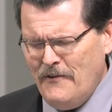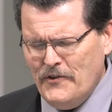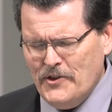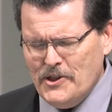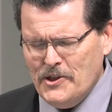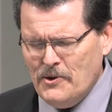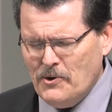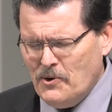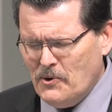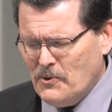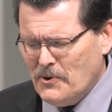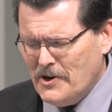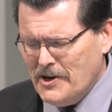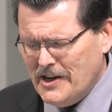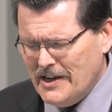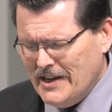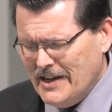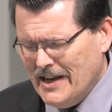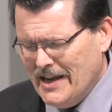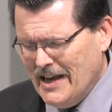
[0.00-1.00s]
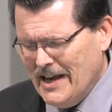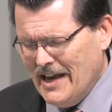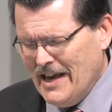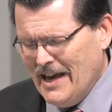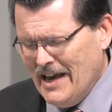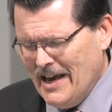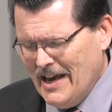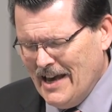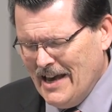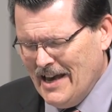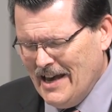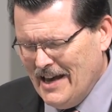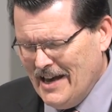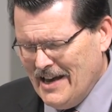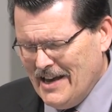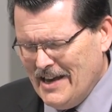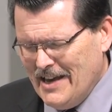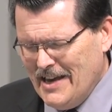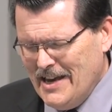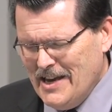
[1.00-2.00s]
even though Lordy
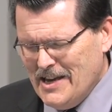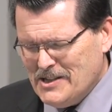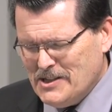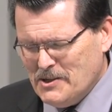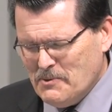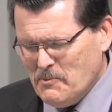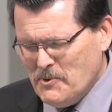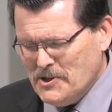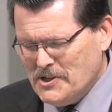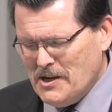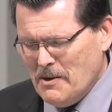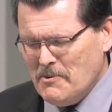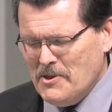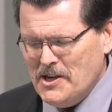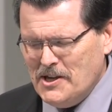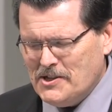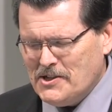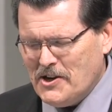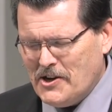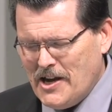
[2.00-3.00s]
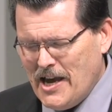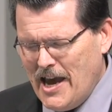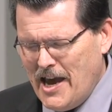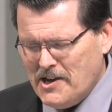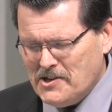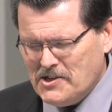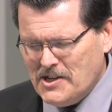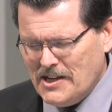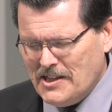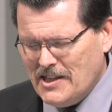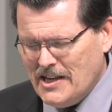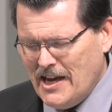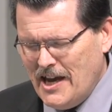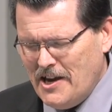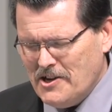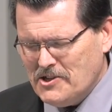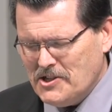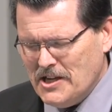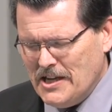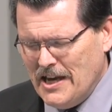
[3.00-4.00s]
uh, hits him with some of these sarcastic
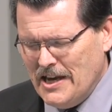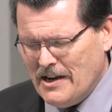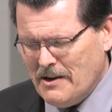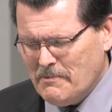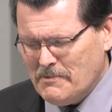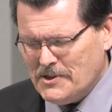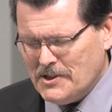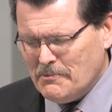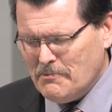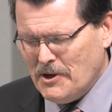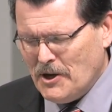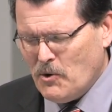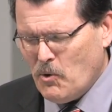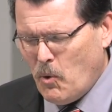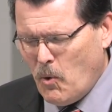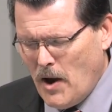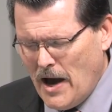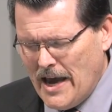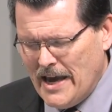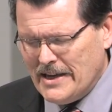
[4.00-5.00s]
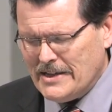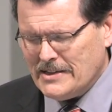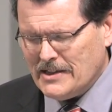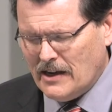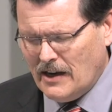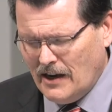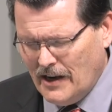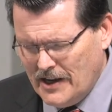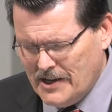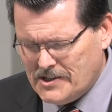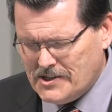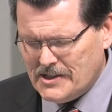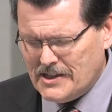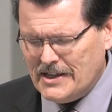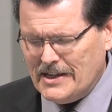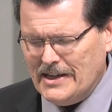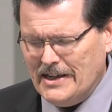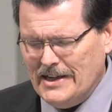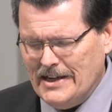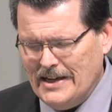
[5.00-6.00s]
things to get him to be quiet, to listen,
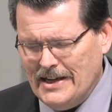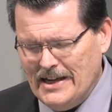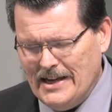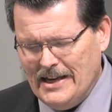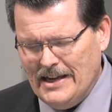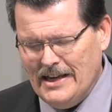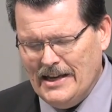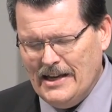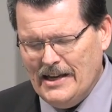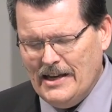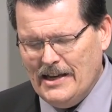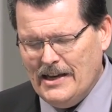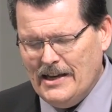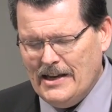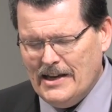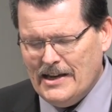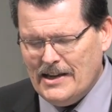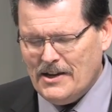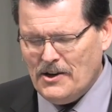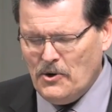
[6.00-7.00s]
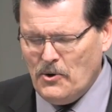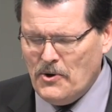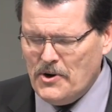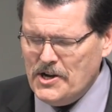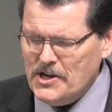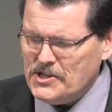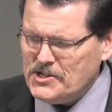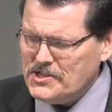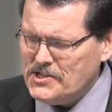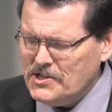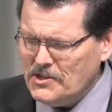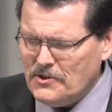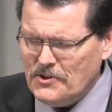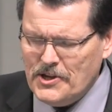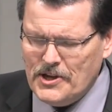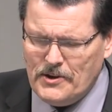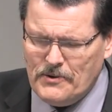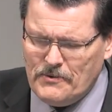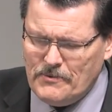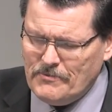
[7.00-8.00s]
Lordy still
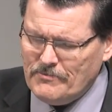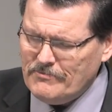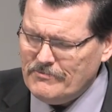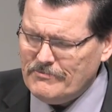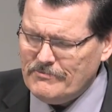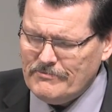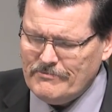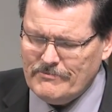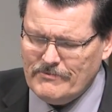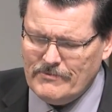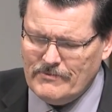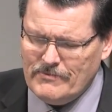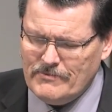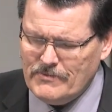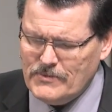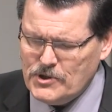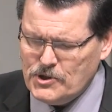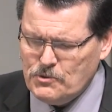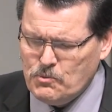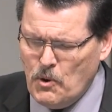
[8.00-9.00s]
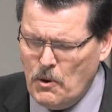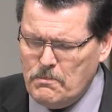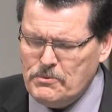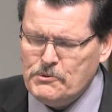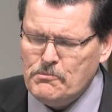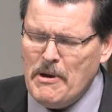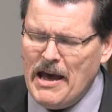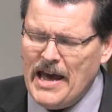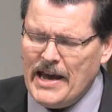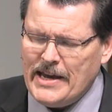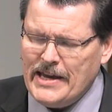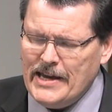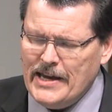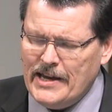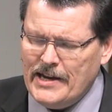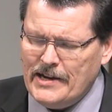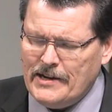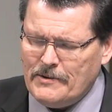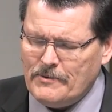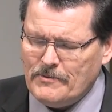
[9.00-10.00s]
then swoops back
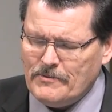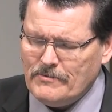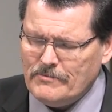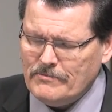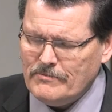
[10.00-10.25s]
in and